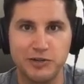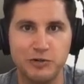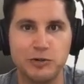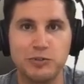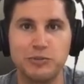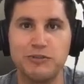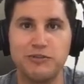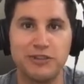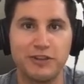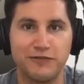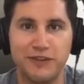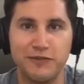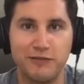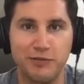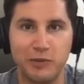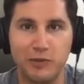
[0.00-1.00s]
removing their
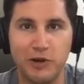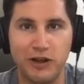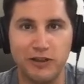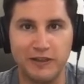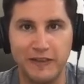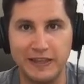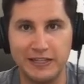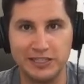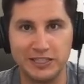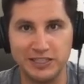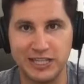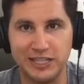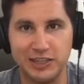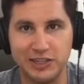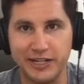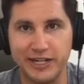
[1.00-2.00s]
feet from the wall, and they just
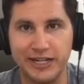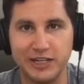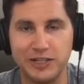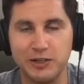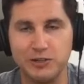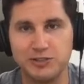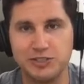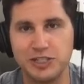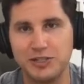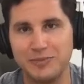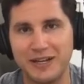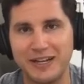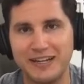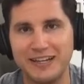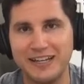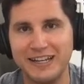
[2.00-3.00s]
think they're getting closer,
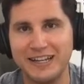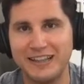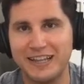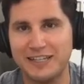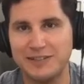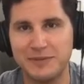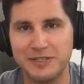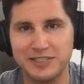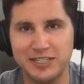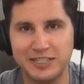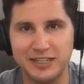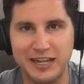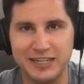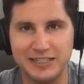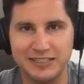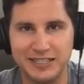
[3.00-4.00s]
but that's missing a
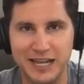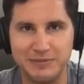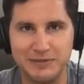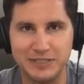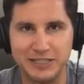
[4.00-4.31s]
lot of steps.